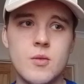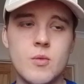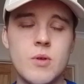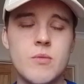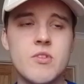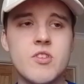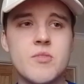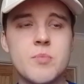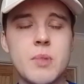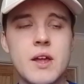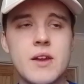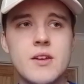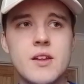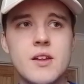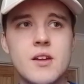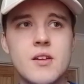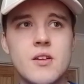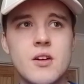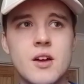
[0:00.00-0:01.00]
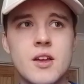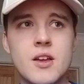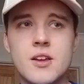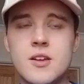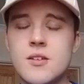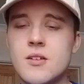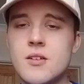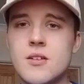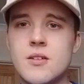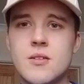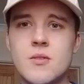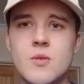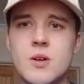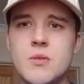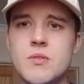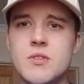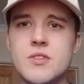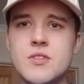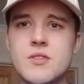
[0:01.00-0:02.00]
we were spending, like,
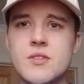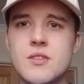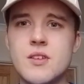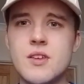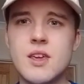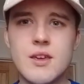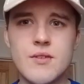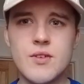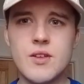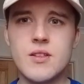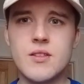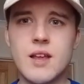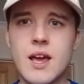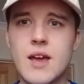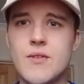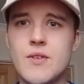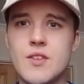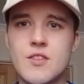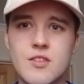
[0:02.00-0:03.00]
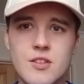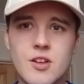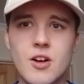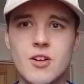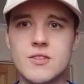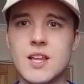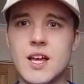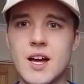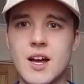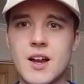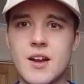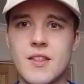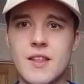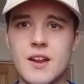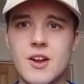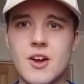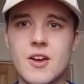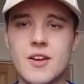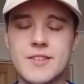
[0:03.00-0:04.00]
we was giving David Stockdale
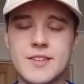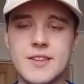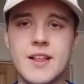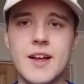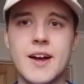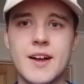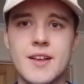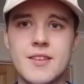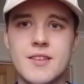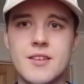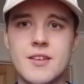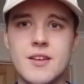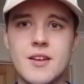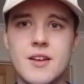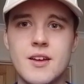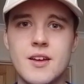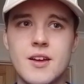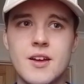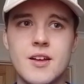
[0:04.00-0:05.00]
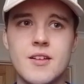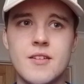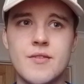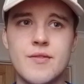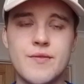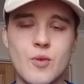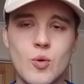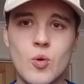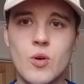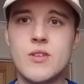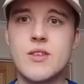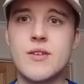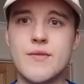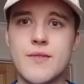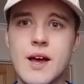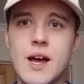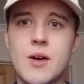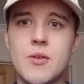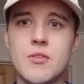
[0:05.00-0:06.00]
and the likes of that
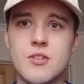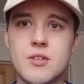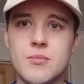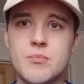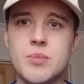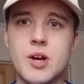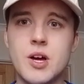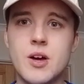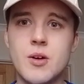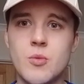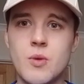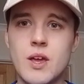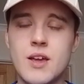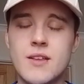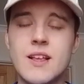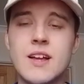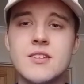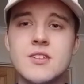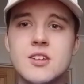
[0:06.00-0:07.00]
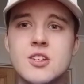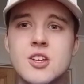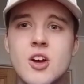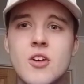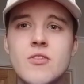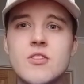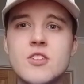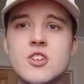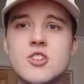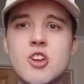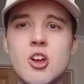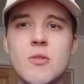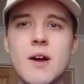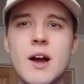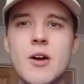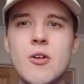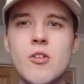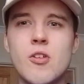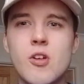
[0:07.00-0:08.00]
40,000 per week. That just goes to show
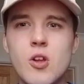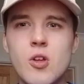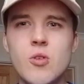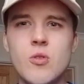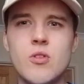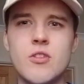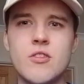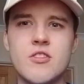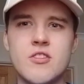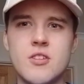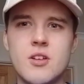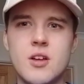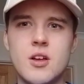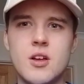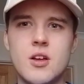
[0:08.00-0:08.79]
how clueless